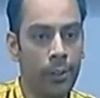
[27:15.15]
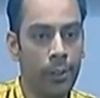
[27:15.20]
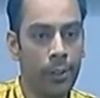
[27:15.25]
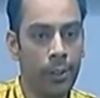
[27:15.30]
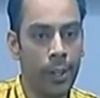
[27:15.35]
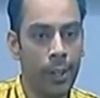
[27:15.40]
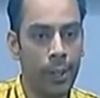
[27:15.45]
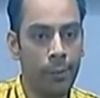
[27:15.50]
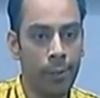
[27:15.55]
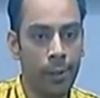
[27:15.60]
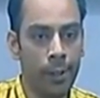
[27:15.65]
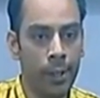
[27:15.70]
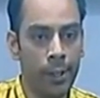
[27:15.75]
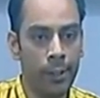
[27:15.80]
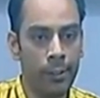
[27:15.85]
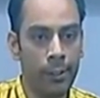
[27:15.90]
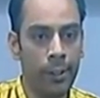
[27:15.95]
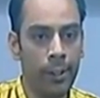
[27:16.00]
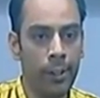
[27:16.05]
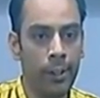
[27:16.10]

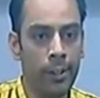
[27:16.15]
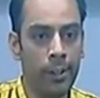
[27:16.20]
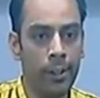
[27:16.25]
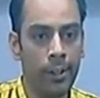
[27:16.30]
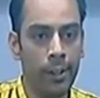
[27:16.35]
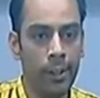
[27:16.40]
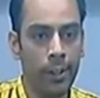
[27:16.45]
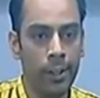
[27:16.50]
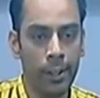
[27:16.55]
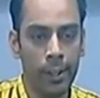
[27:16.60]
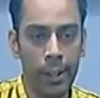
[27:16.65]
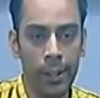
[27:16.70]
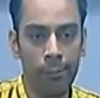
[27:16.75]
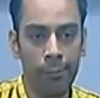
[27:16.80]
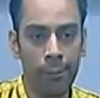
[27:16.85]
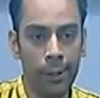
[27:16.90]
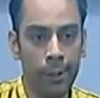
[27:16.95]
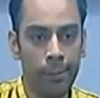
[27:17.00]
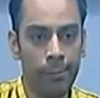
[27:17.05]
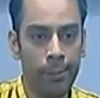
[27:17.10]
KVIC and
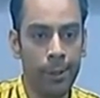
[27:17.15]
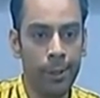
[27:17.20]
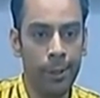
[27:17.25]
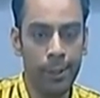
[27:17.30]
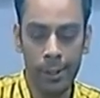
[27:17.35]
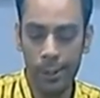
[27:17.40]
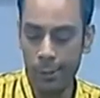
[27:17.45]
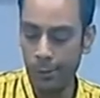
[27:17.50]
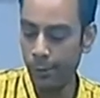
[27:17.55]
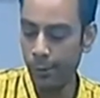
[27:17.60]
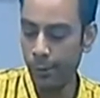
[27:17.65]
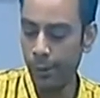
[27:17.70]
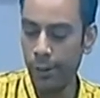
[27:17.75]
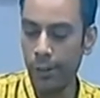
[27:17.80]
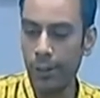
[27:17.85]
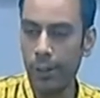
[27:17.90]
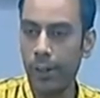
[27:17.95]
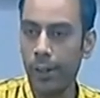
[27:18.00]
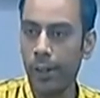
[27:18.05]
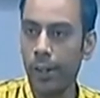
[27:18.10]
KVIB for